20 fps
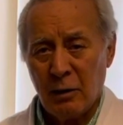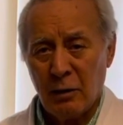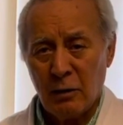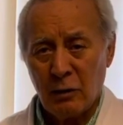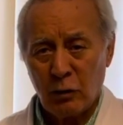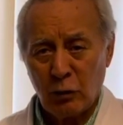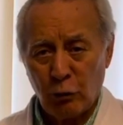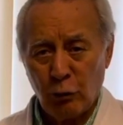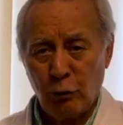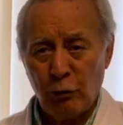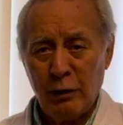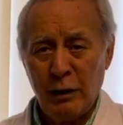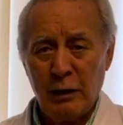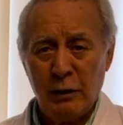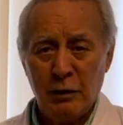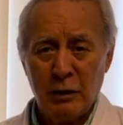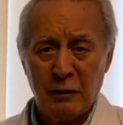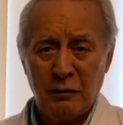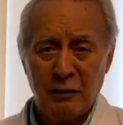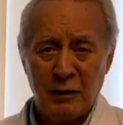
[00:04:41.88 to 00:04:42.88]
3
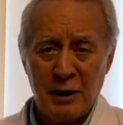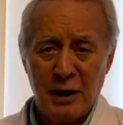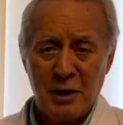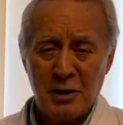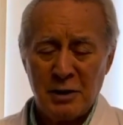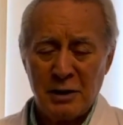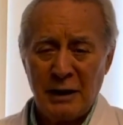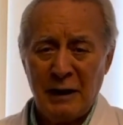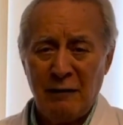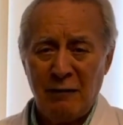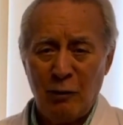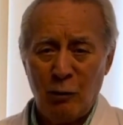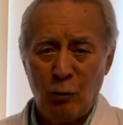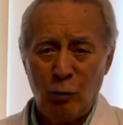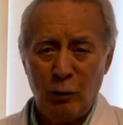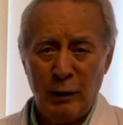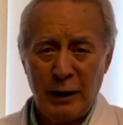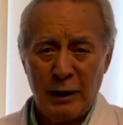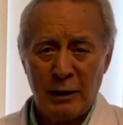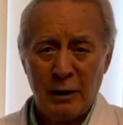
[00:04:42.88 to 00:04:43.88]
notifications every
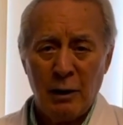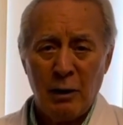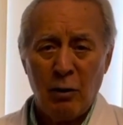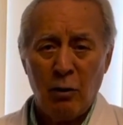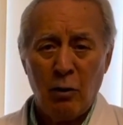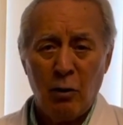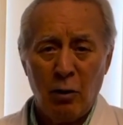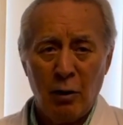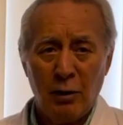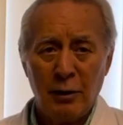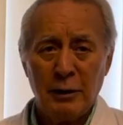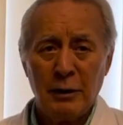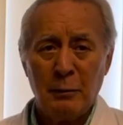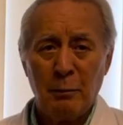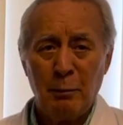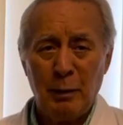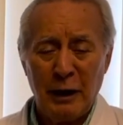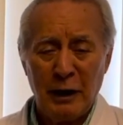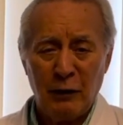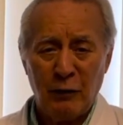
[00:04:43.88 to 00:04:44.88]
week on the
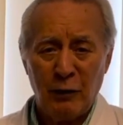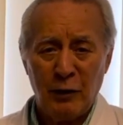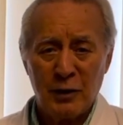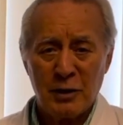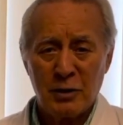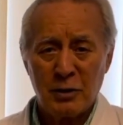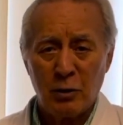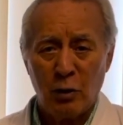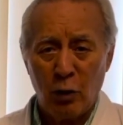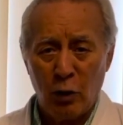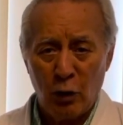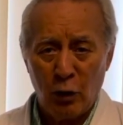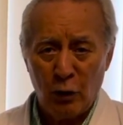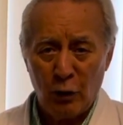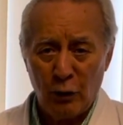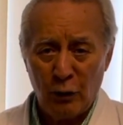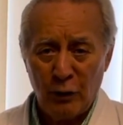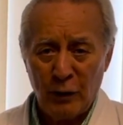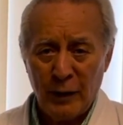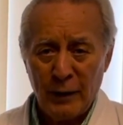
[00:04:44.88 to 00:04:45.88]
benefits
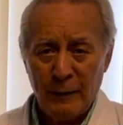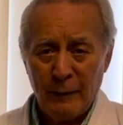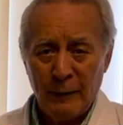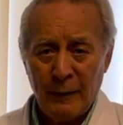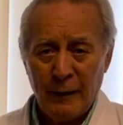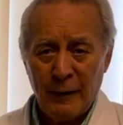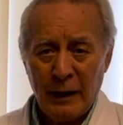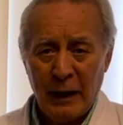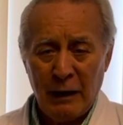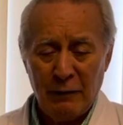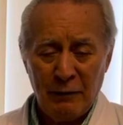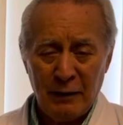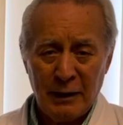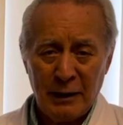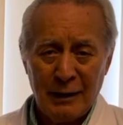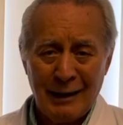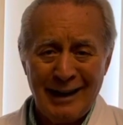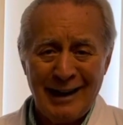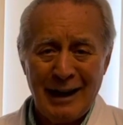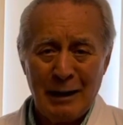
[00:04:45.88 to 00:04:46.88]
of having
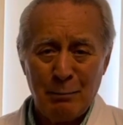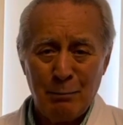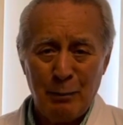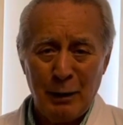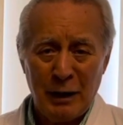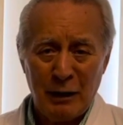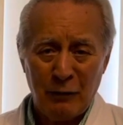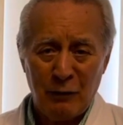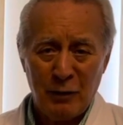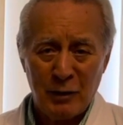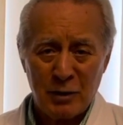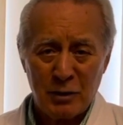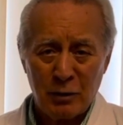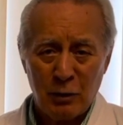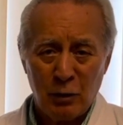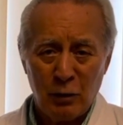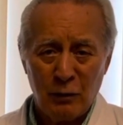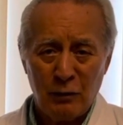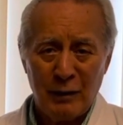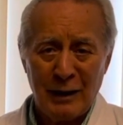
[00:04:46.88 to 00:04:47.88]

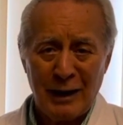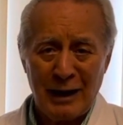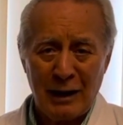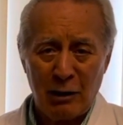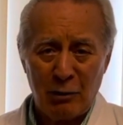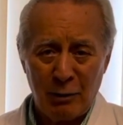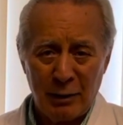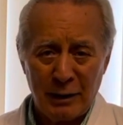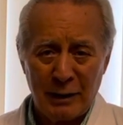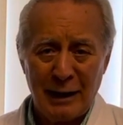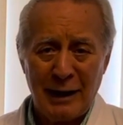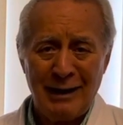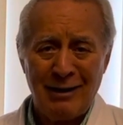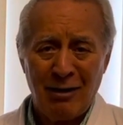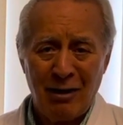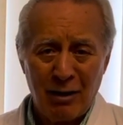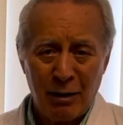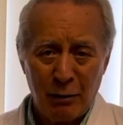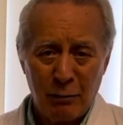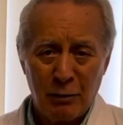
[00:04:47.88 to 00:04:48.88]
an
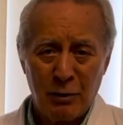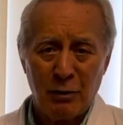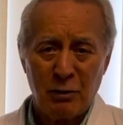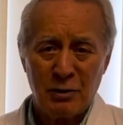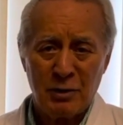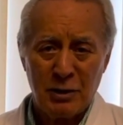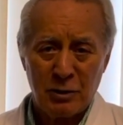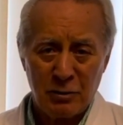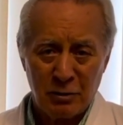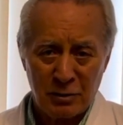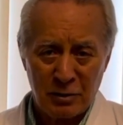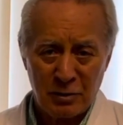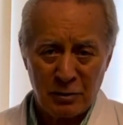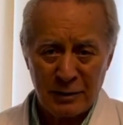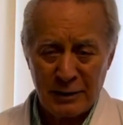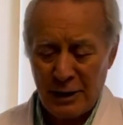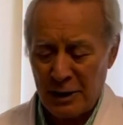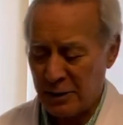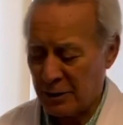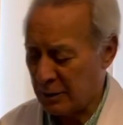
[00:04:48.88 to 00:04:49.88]
iridology
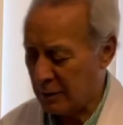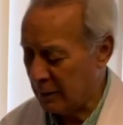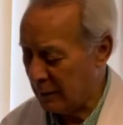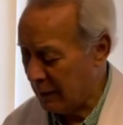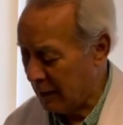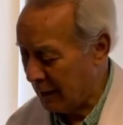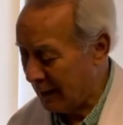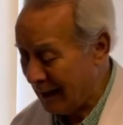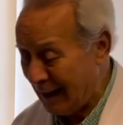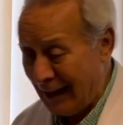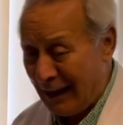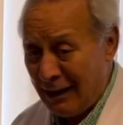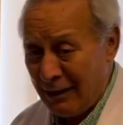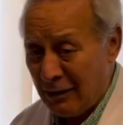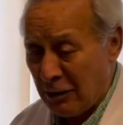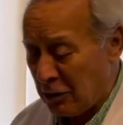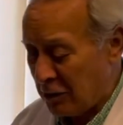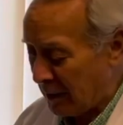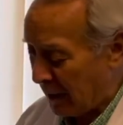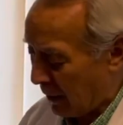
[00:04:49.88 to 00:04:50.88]
consultation. Now, in the
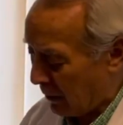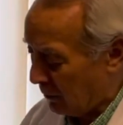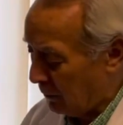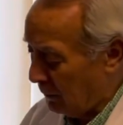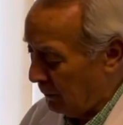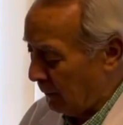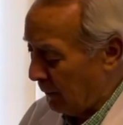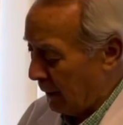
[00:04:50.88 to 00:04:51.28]
channel,